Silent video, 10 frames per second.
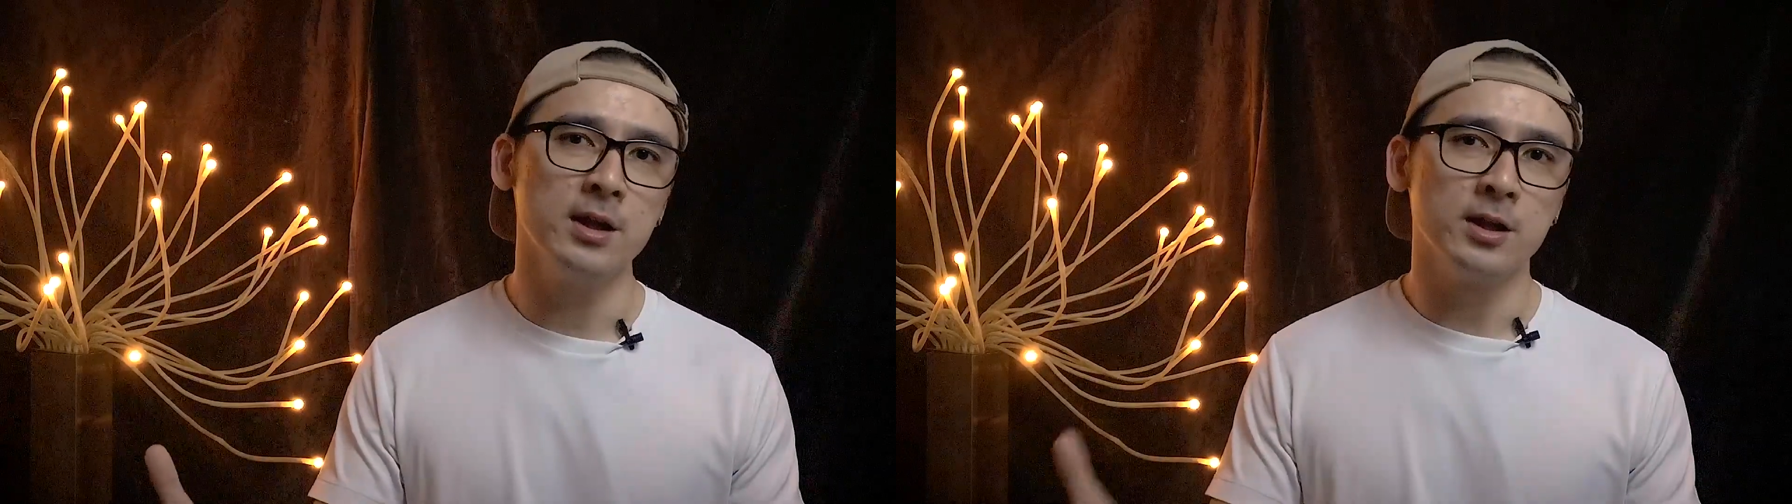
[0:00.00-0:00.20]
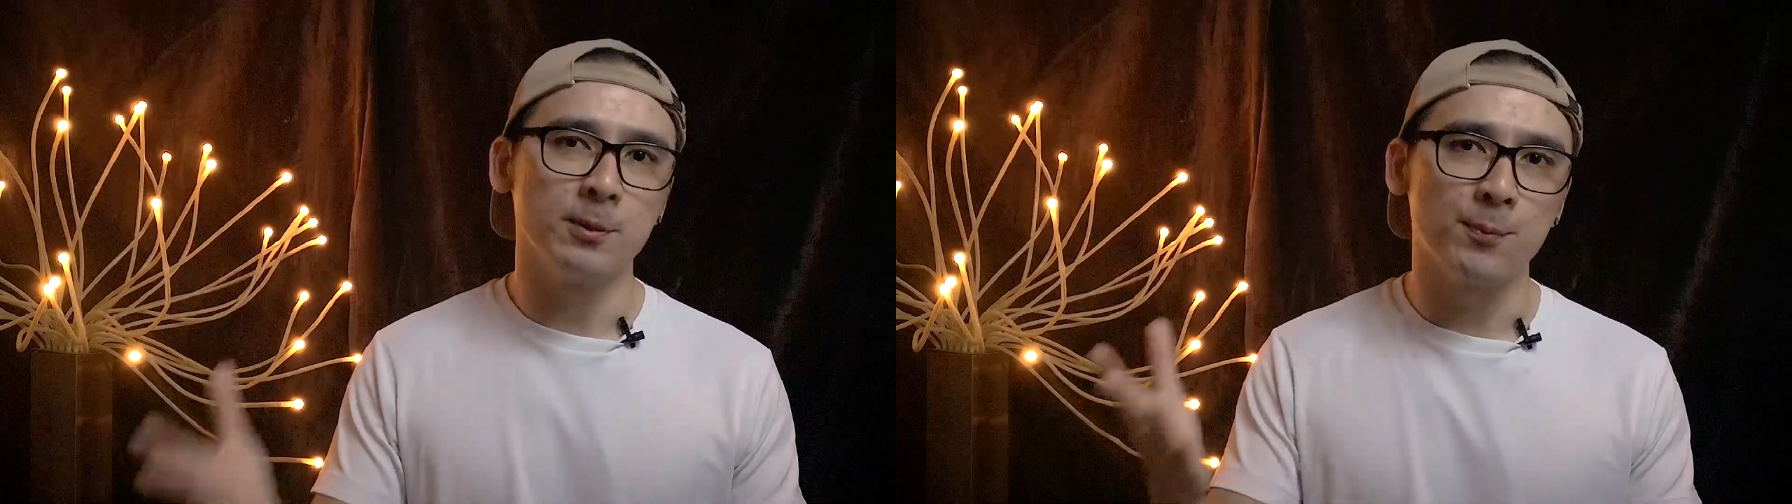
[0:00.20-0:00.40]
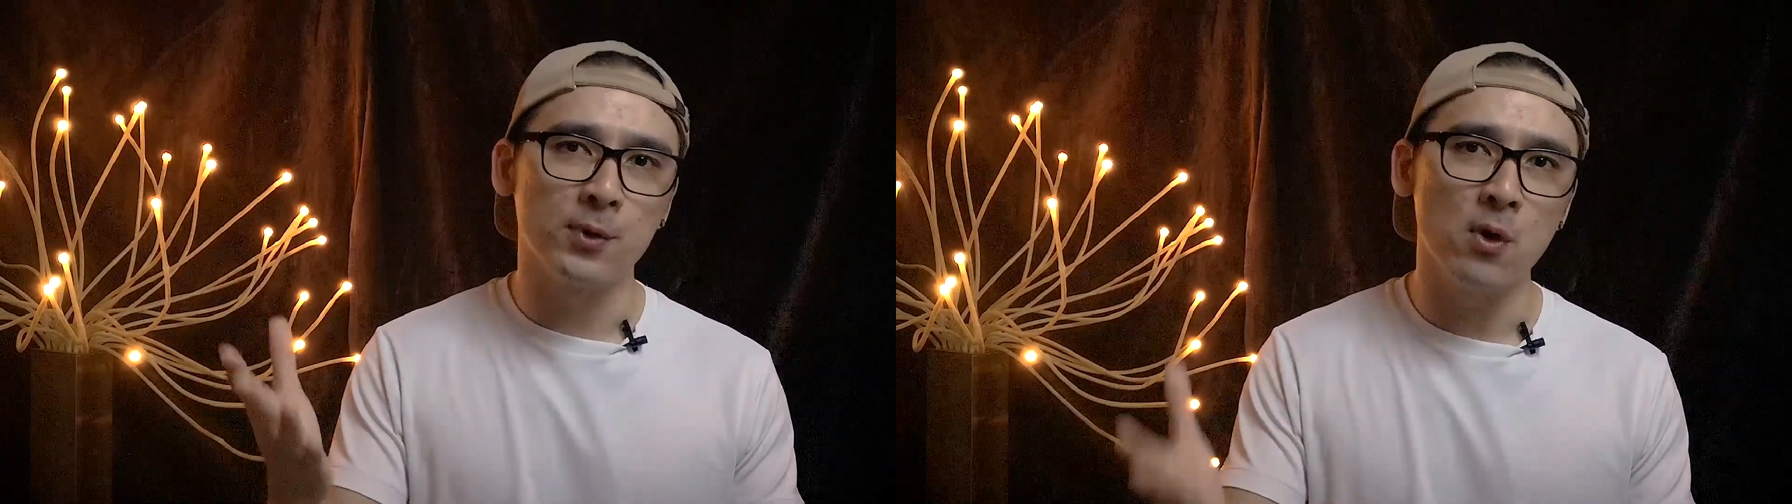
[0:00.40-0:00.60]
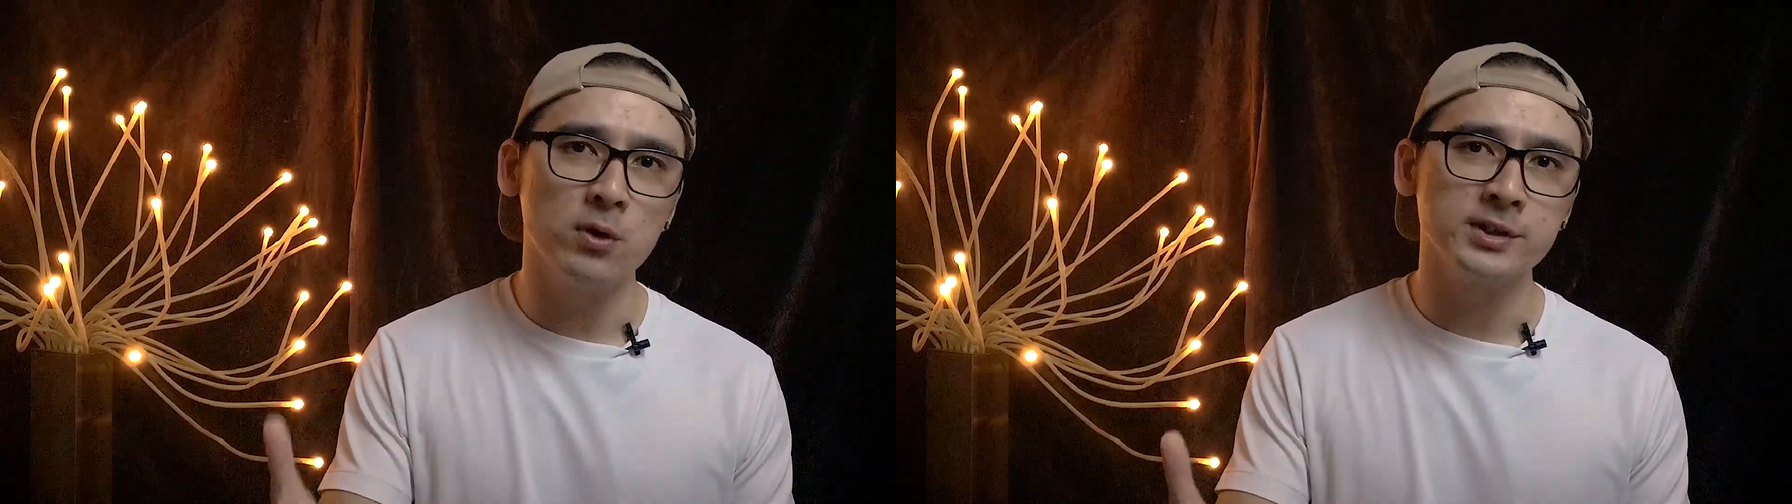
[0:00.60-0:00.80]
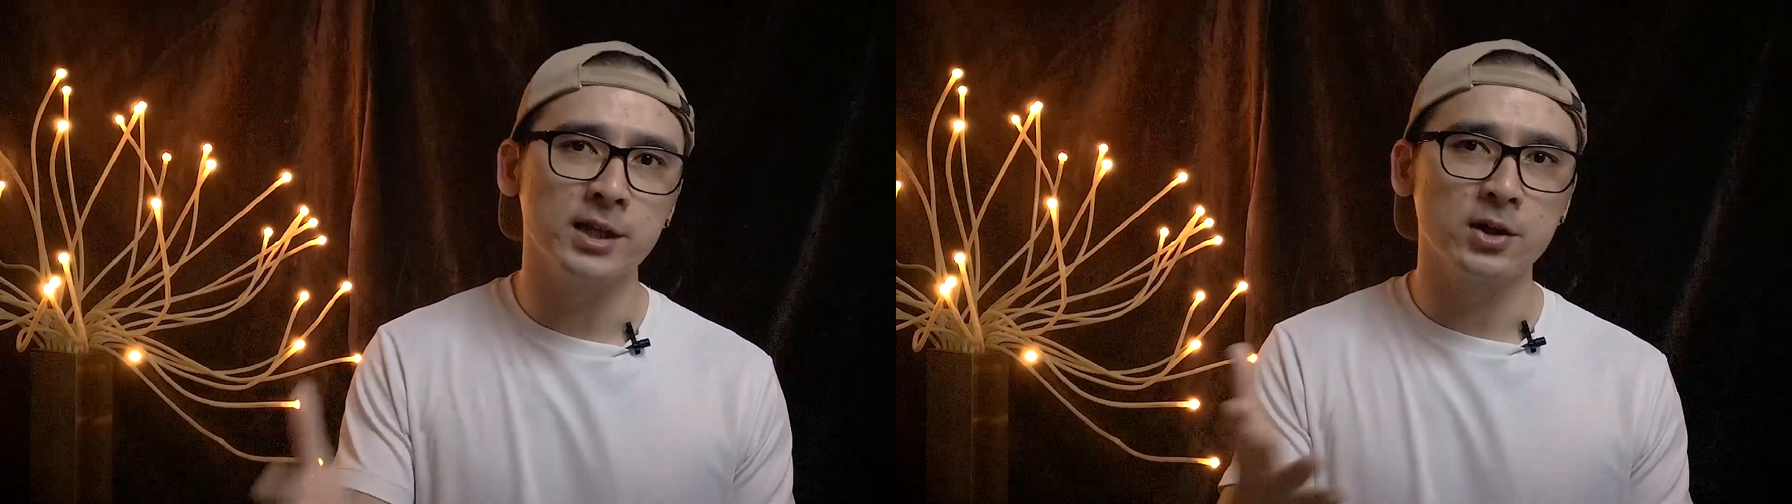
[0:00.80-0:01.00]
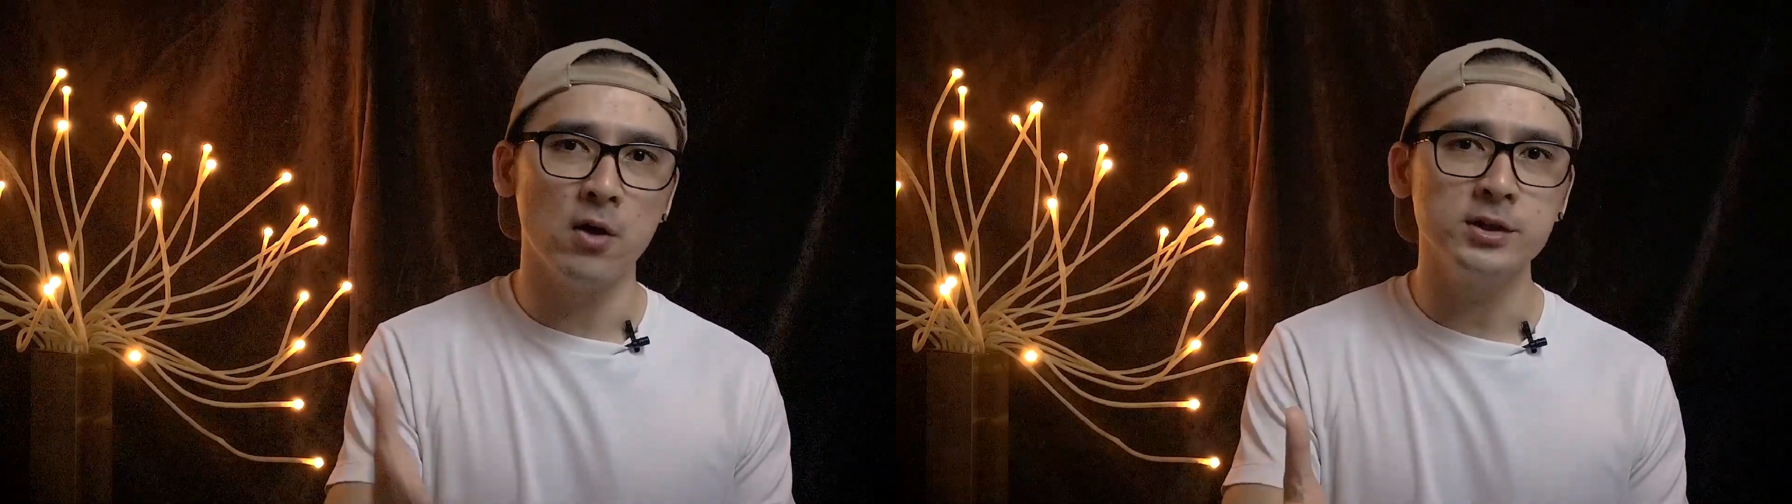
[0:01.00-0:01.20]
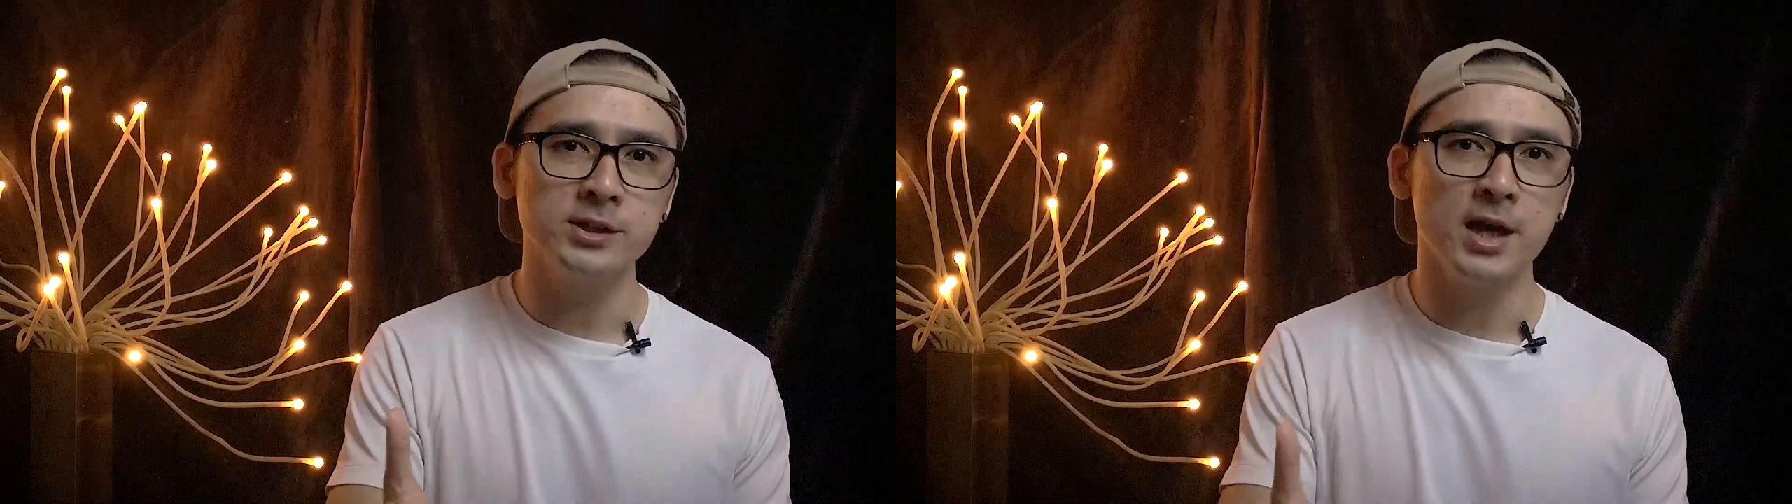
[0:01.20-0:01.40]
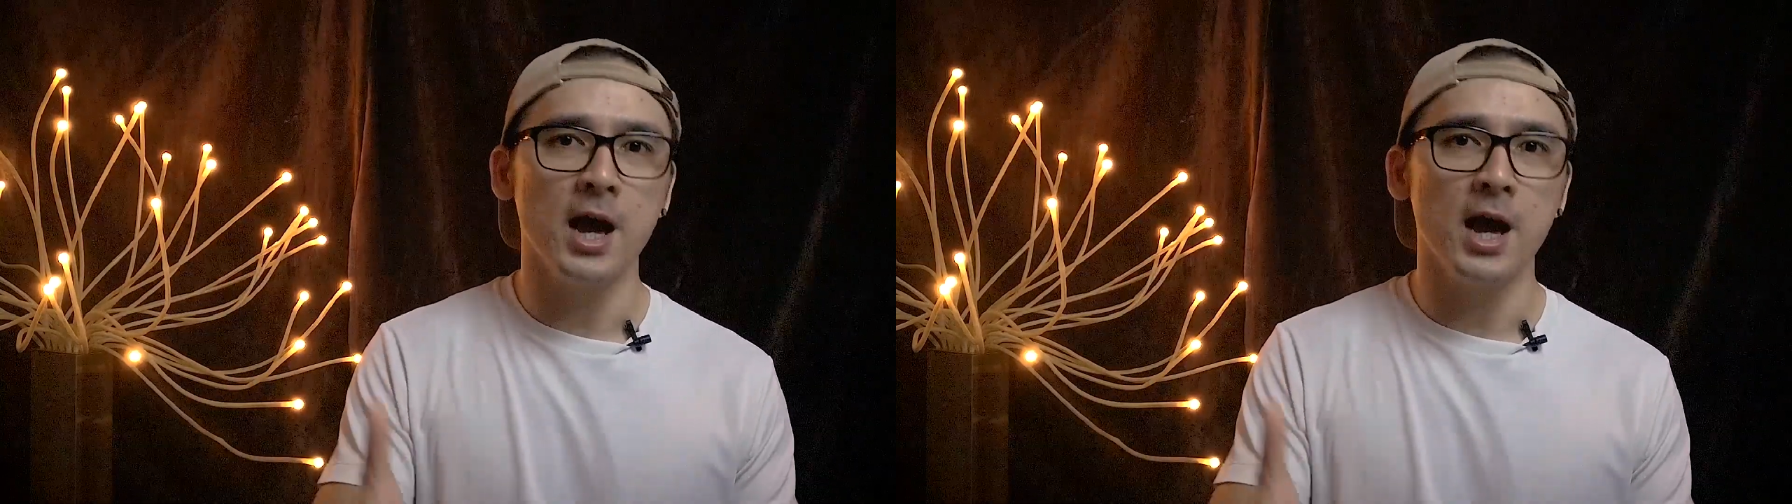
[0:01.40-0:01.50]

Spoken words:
the pros and cons,